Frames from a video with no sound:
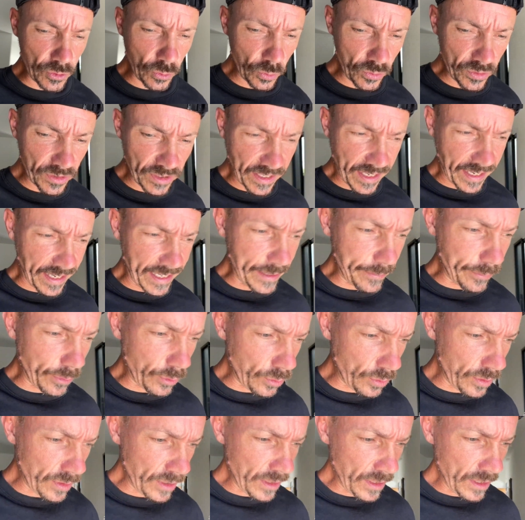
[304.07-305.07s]
the cable.
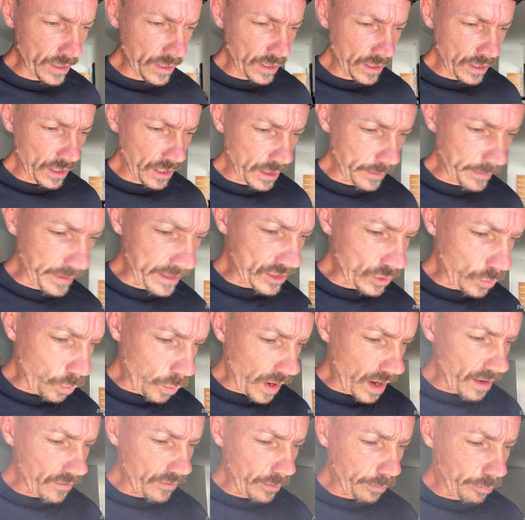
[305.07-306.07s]
He's
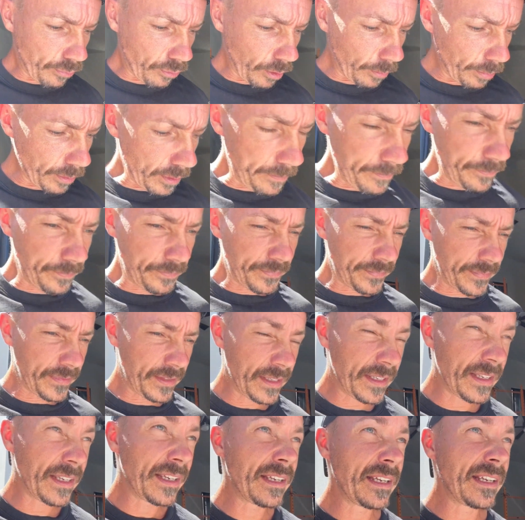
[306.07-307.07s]
aware of the problem,
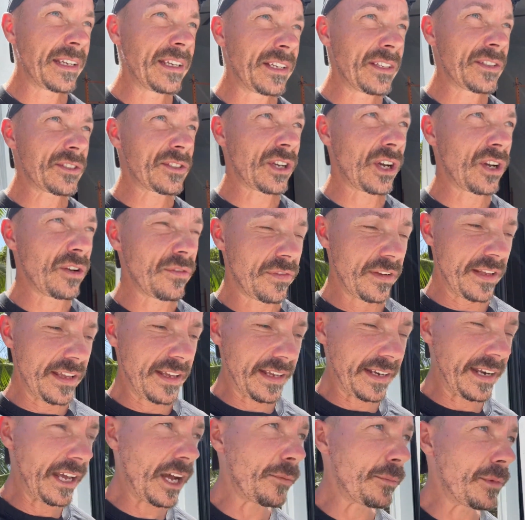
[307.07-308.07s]
so hopefully he
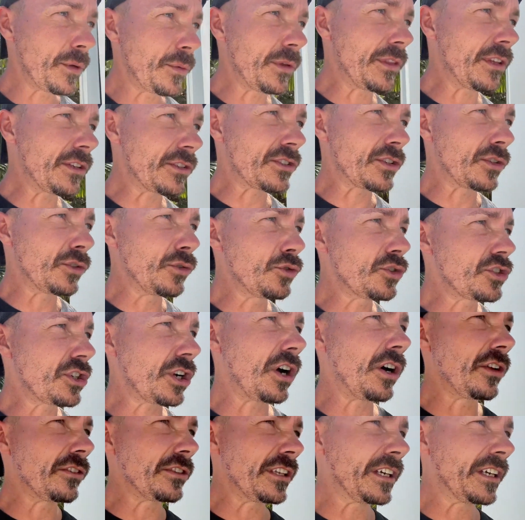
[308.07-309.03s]
can help me with a solution.